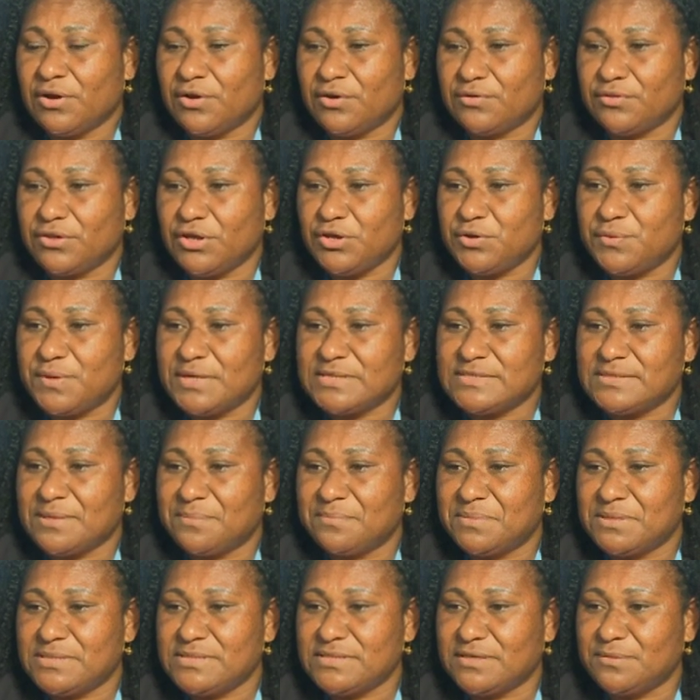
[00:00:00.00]
or the U.S.
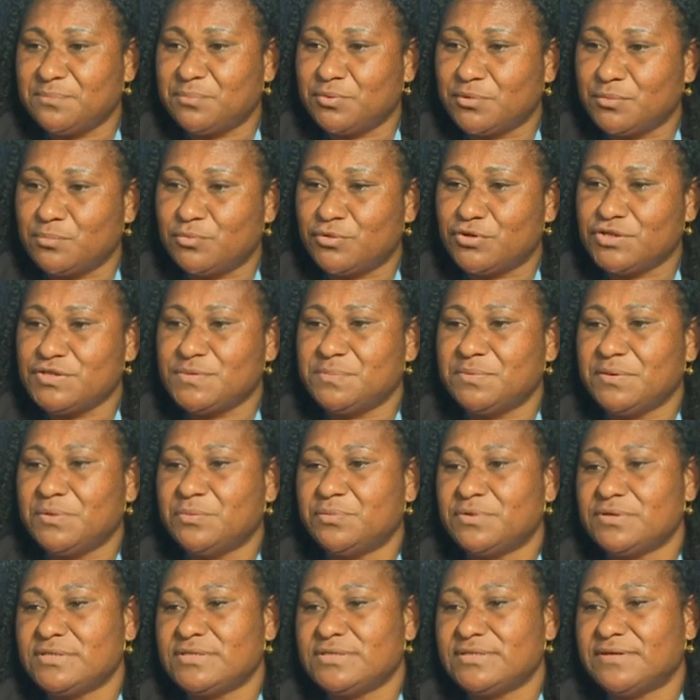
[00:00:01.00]
Embassy in Port Moresby,
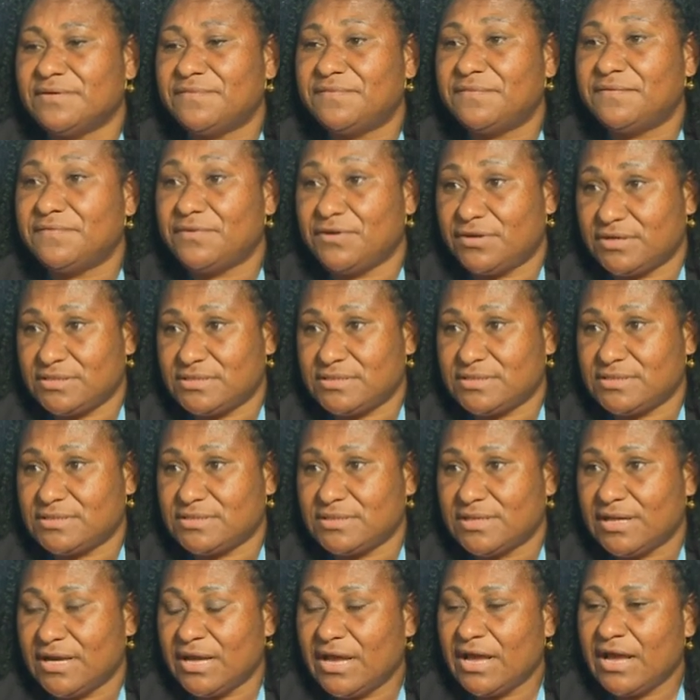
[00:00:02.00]
was the first